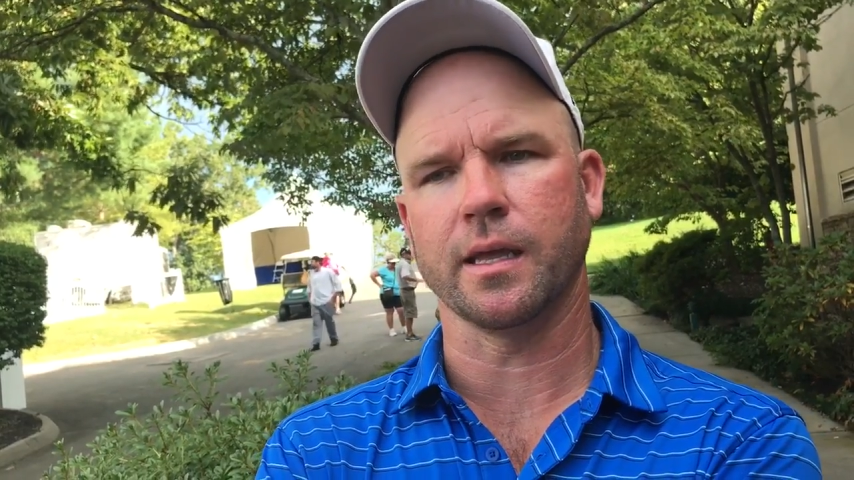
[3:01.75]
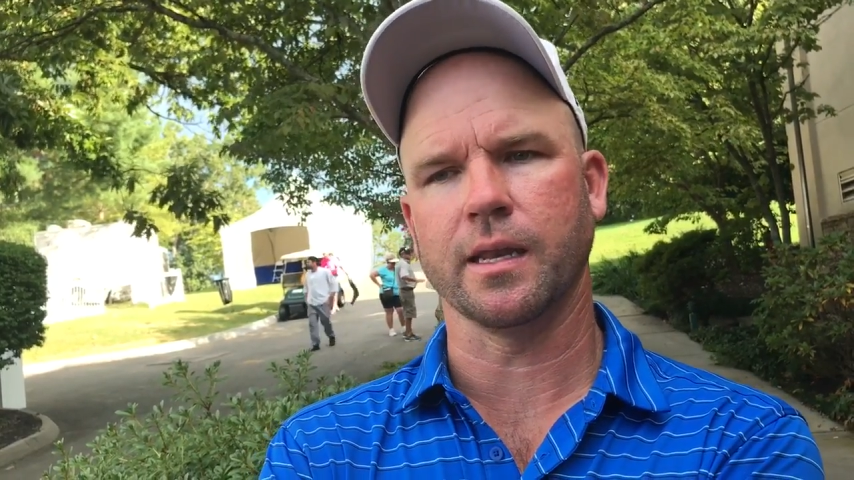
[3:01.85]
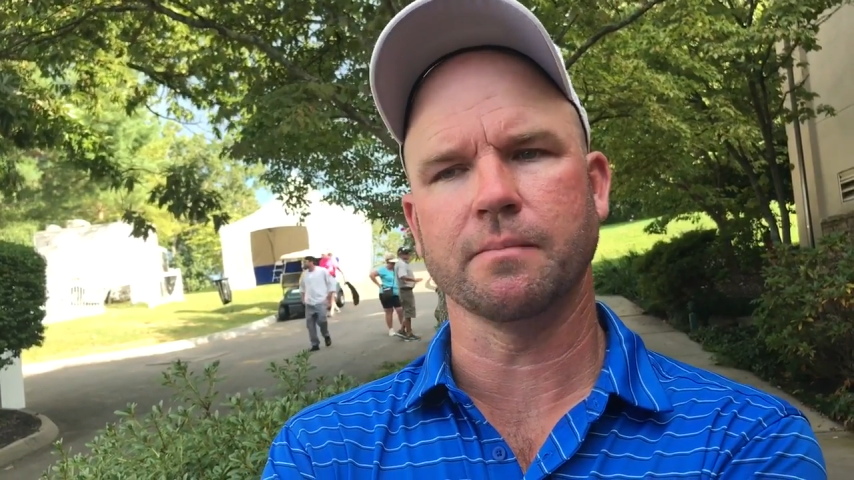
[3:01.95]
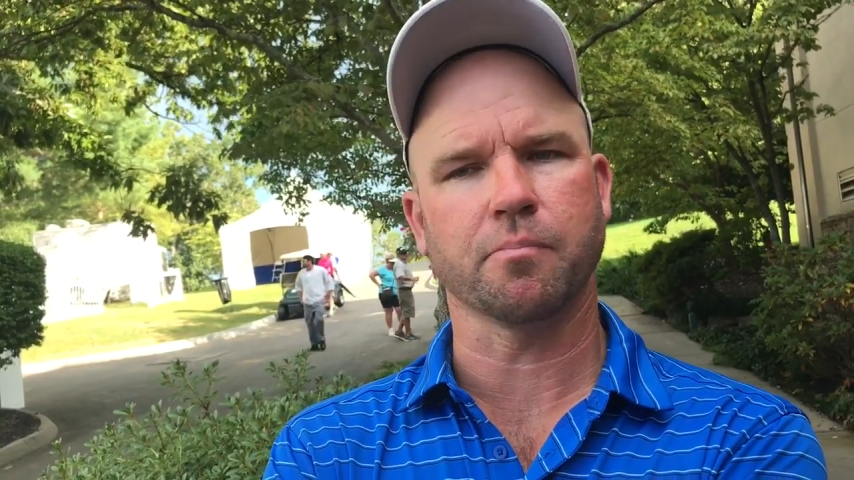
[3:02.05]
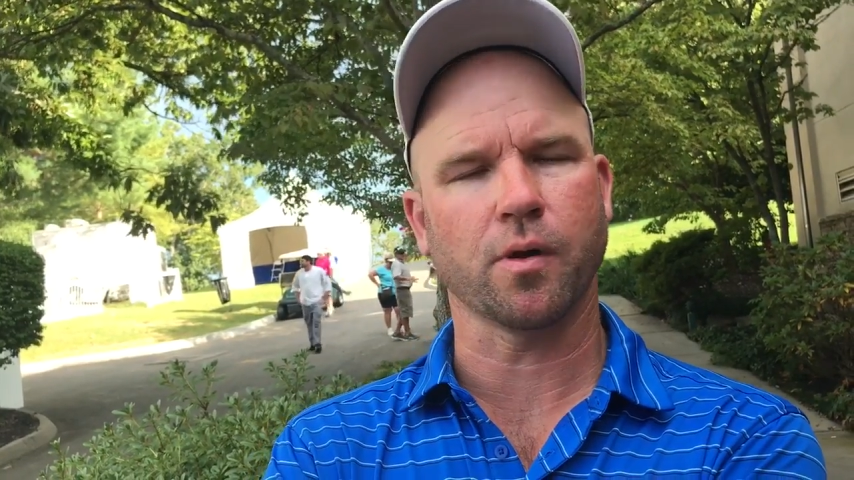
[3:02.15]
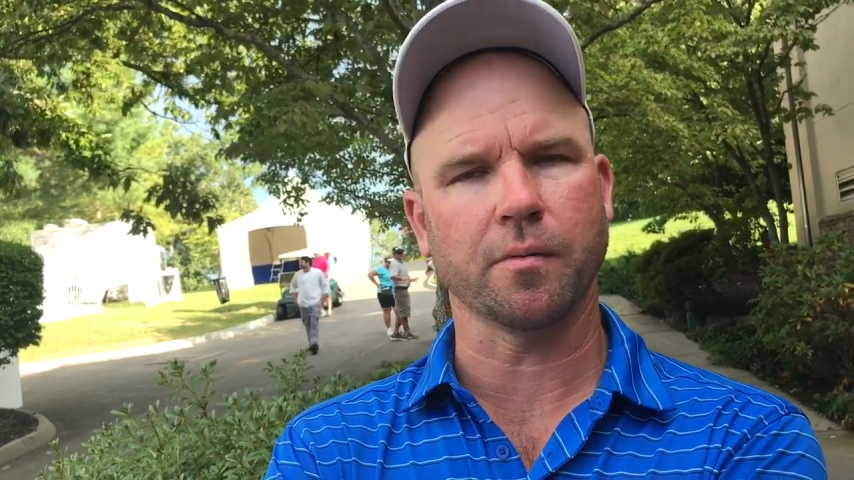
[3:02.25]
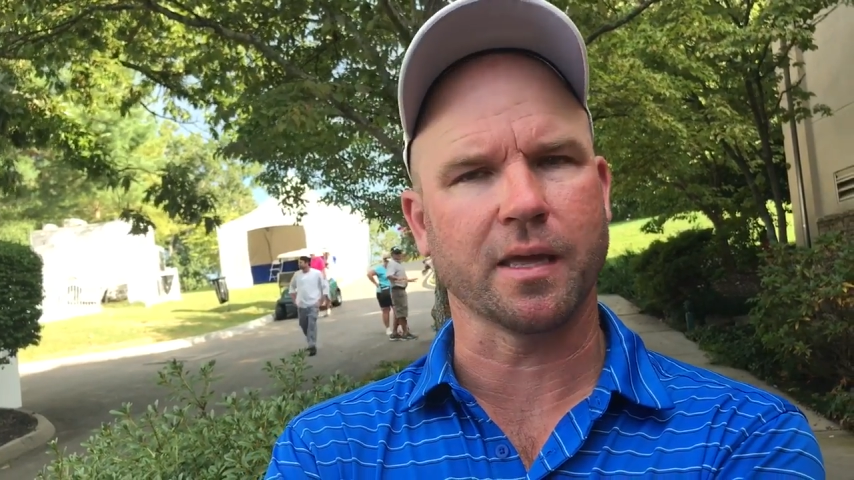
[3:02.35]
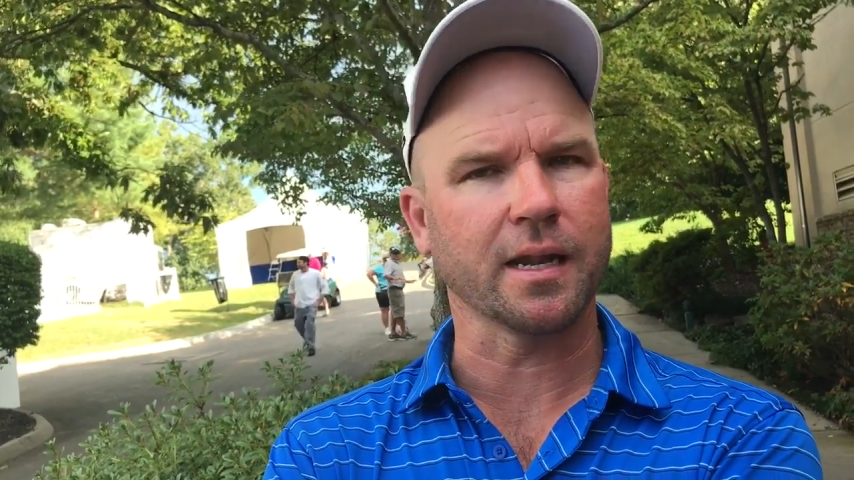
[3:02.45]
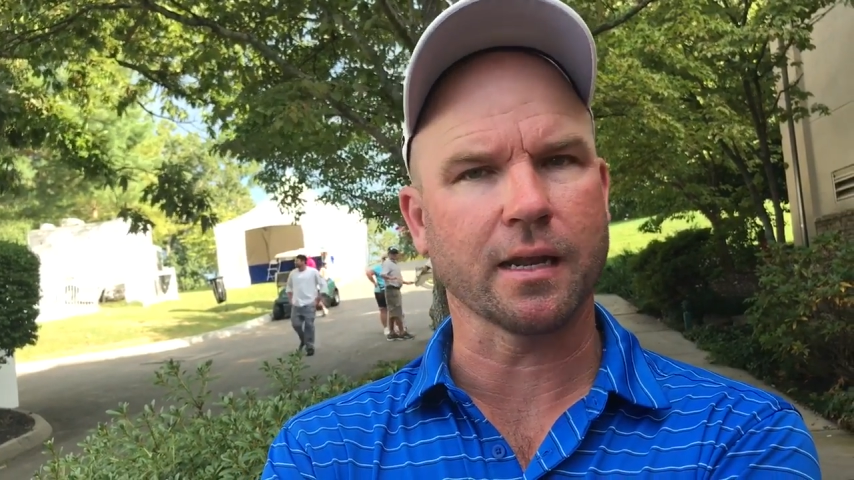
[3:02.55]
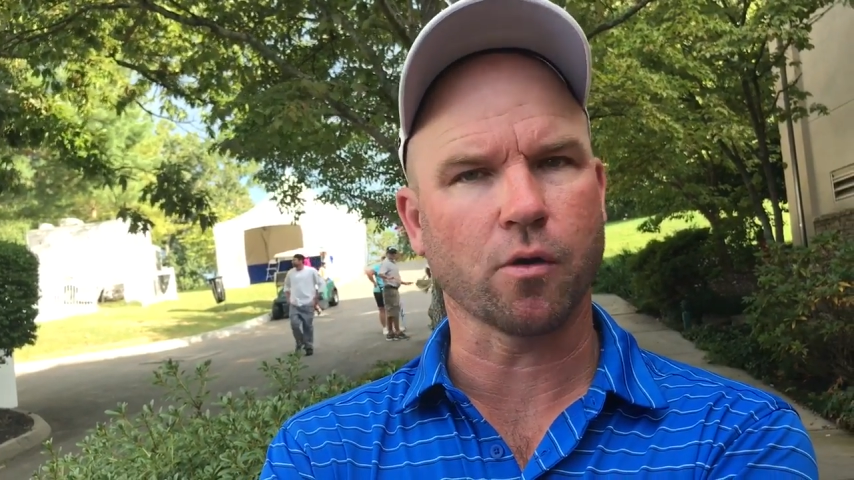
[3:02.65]
he didn't
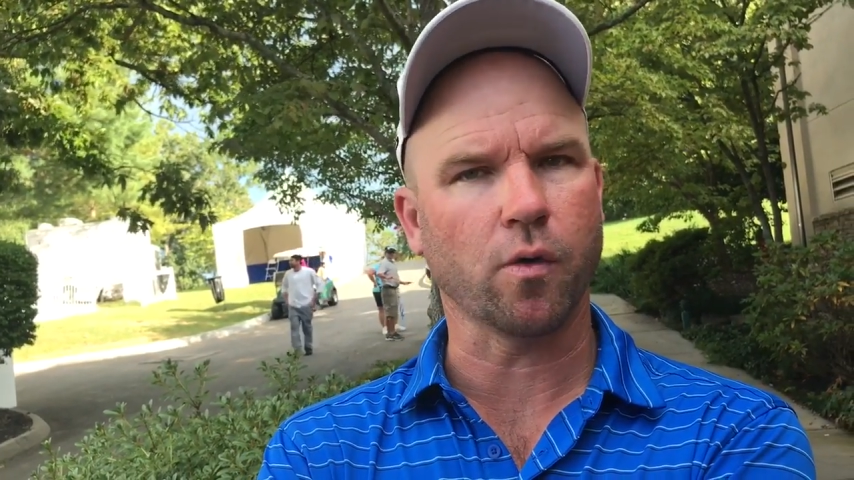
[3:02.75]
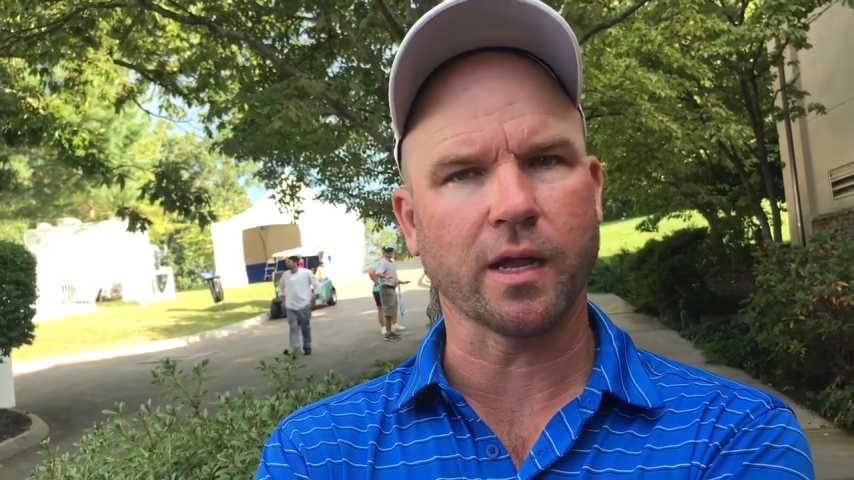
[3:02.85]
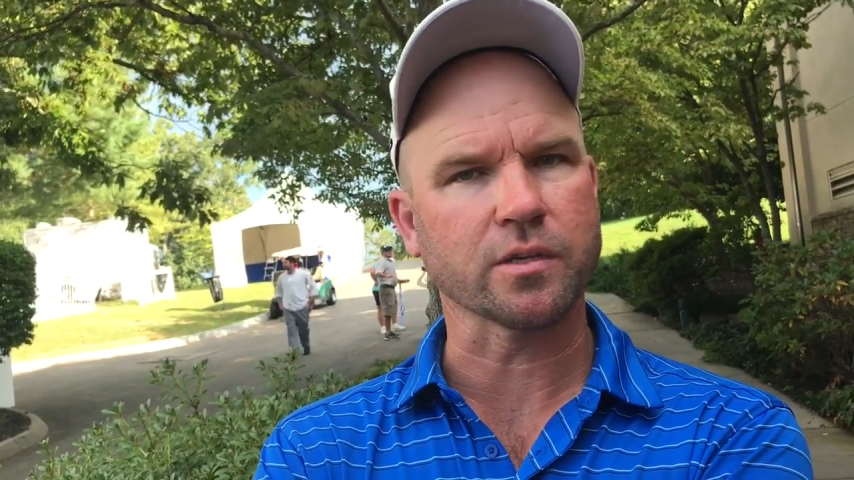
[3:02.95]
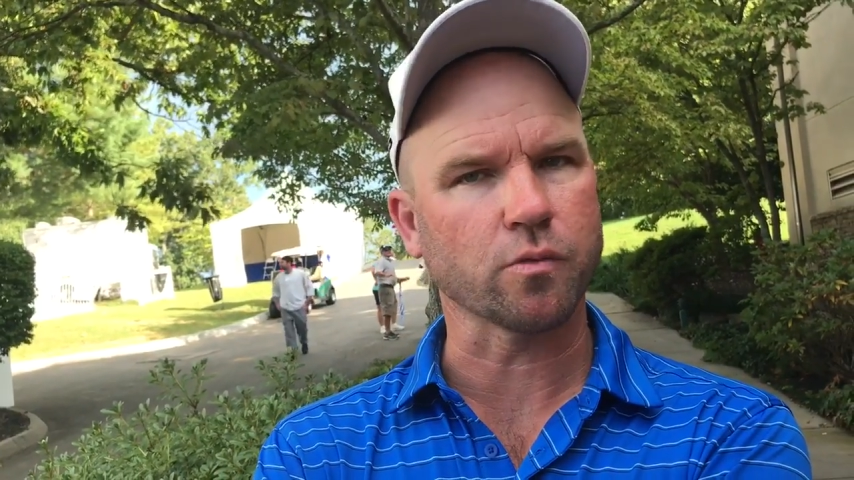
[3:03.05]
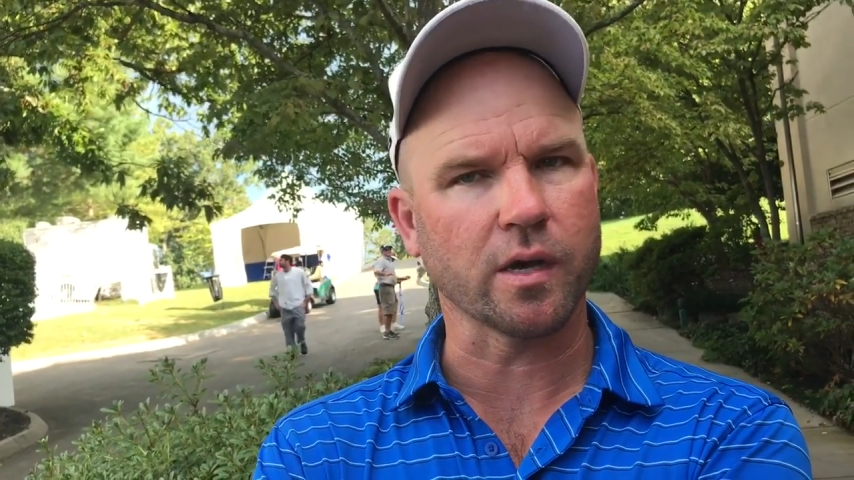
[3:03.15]
probably hit it quite as